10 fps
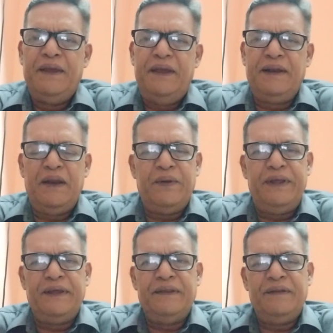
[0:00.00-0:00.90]

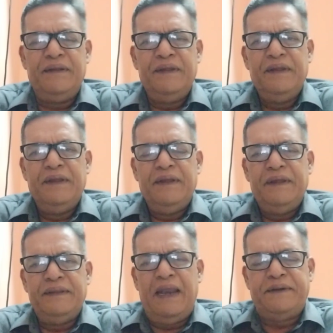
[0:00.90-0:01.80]
including
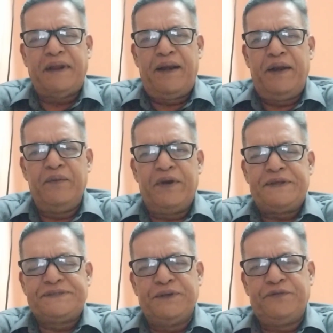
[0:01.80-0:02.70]
the literary
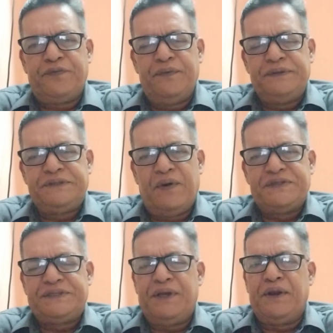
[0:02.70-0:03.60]
works of
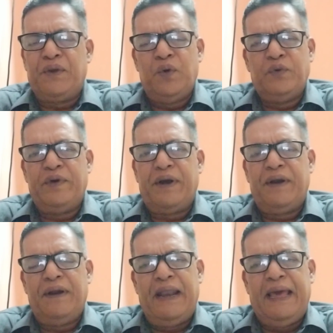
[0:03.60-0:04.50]
Chaucer,
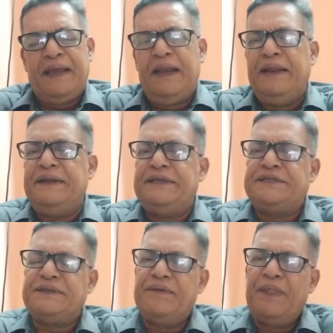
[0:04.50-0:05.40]
Gower,
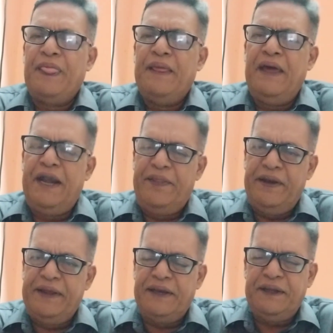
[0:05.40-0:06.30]
Langlands, and
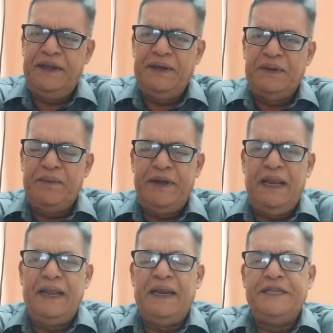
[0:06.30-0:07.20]
then getting into the
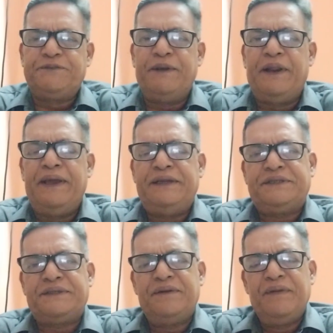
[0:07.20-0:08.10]
Middle English
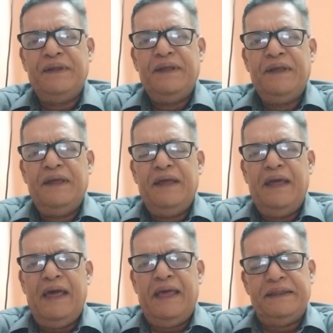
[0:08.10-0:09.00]
period,
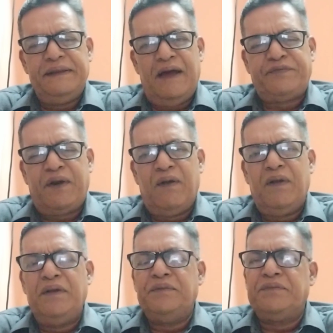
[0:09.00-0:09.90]
and after
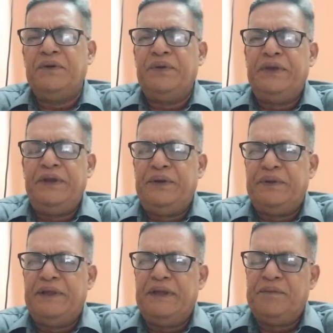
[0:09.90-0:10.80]
all going into
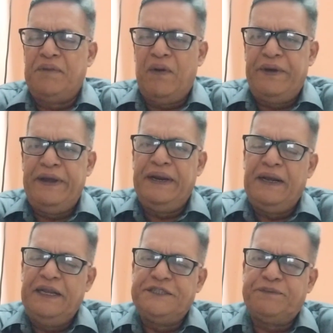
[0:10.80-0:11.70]
the modern
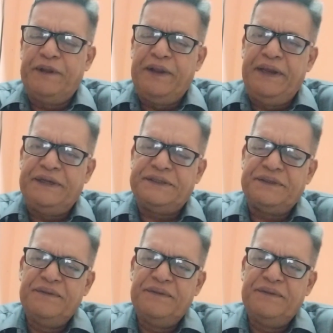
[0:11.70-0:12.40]
English period,